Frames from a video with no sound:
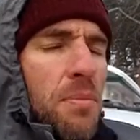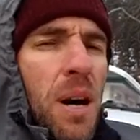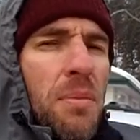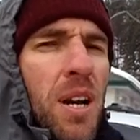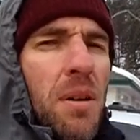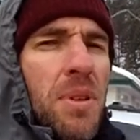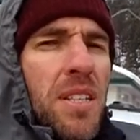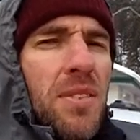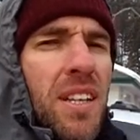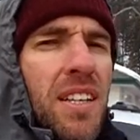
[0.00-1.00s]
apartment
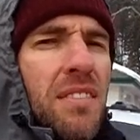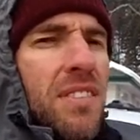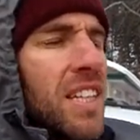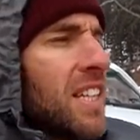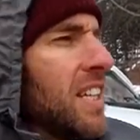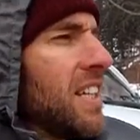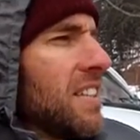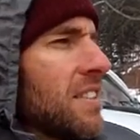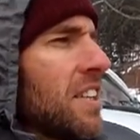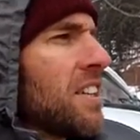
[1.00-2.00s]
complex where I live,
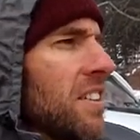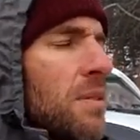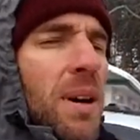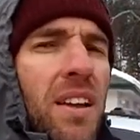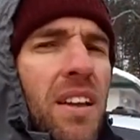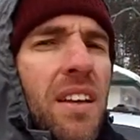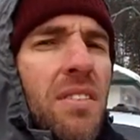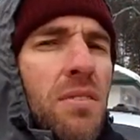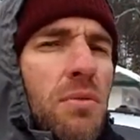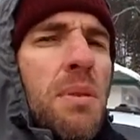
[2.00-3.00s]
is literally about a
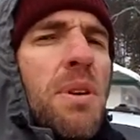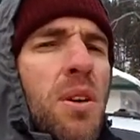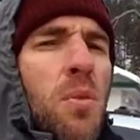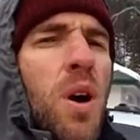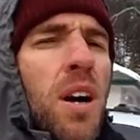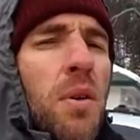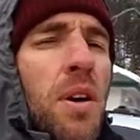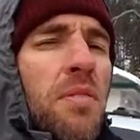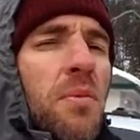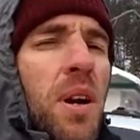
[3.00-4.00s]
3-minute walk away
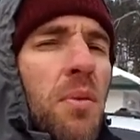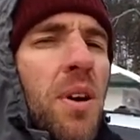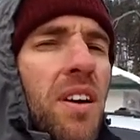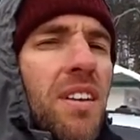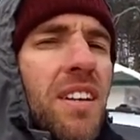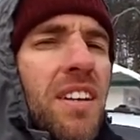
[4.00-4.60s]
from where I work.